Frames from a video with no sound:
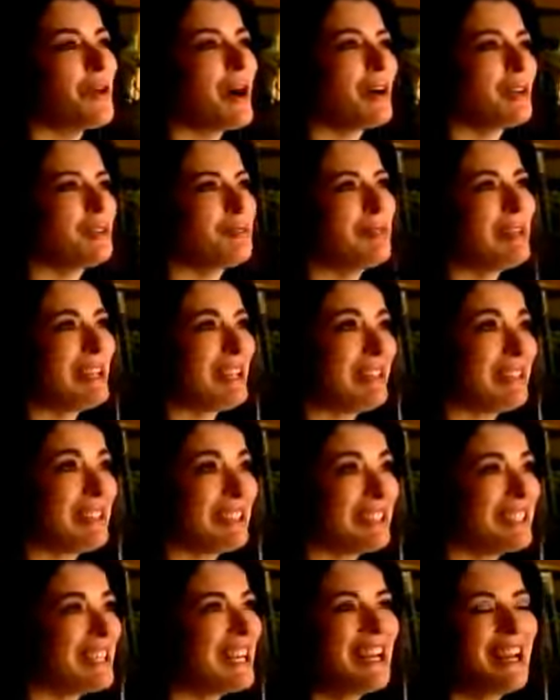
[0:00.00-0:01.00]
Wilde
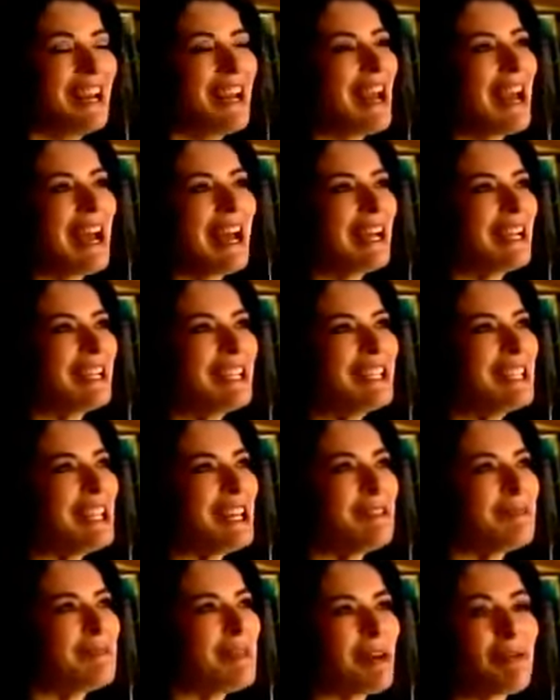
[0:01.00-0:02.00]
period, and
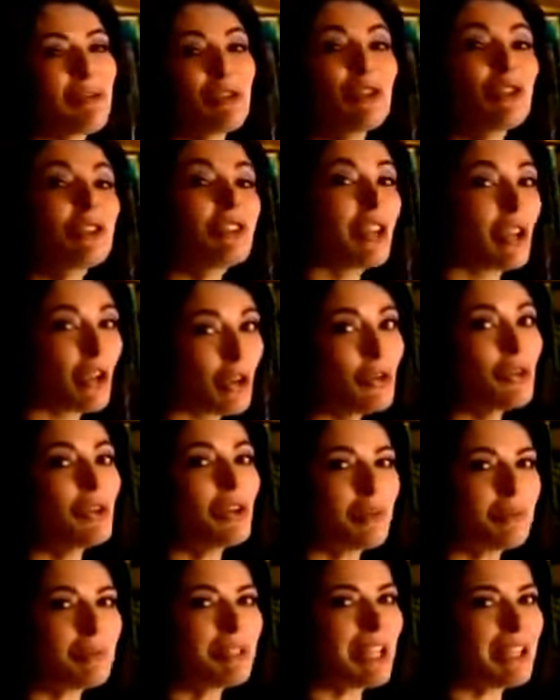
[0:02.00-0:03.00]
I was so
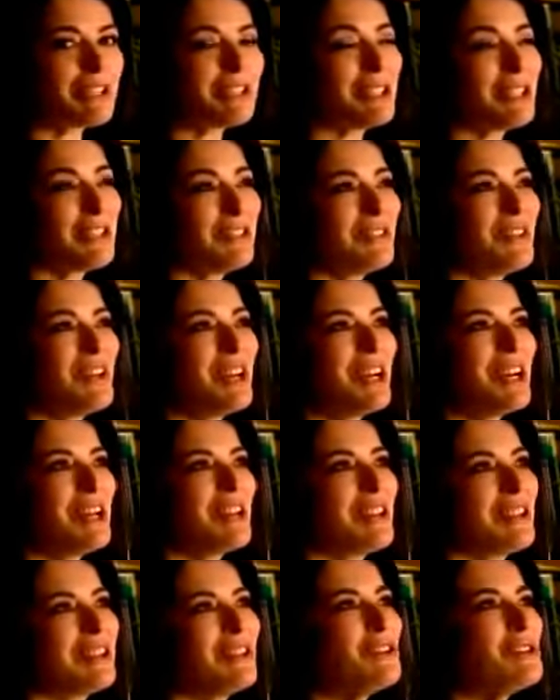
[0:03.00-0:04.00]
obsessive
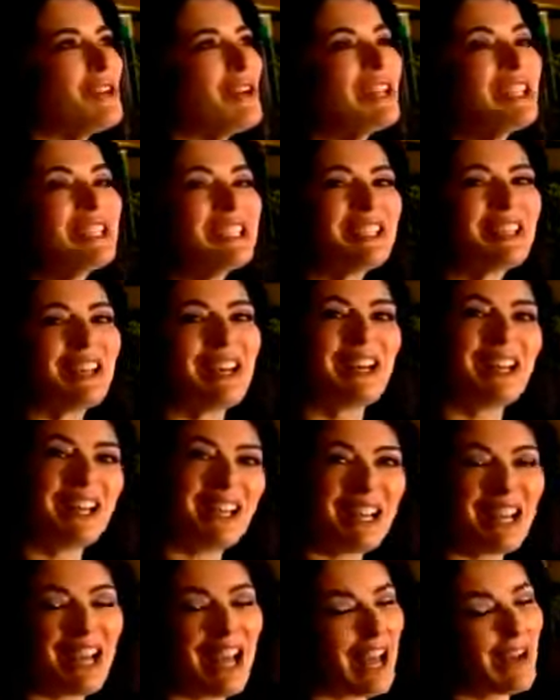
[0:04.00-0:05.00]
that not only did
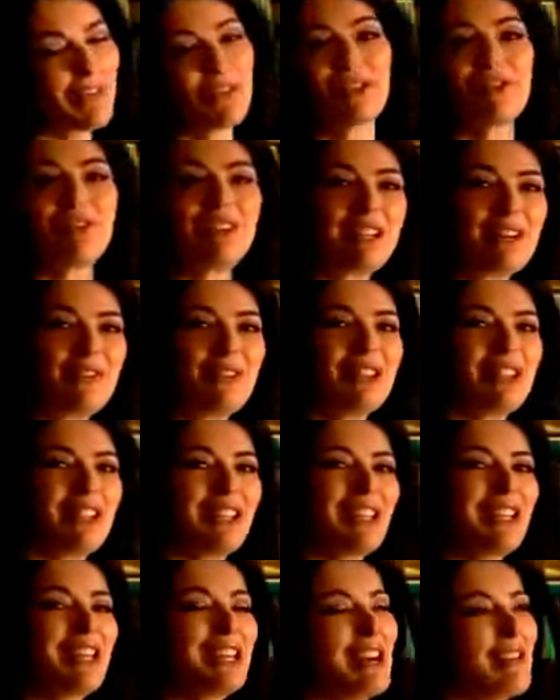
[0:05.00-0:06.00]
I have to read
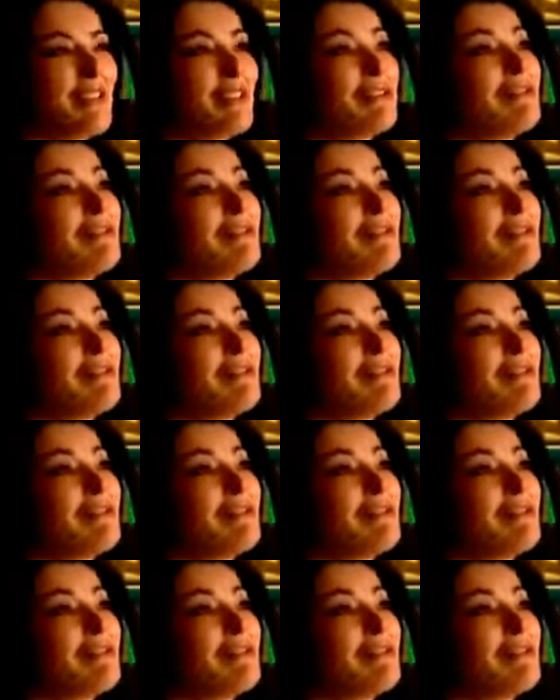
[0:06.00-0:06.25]
everything he ever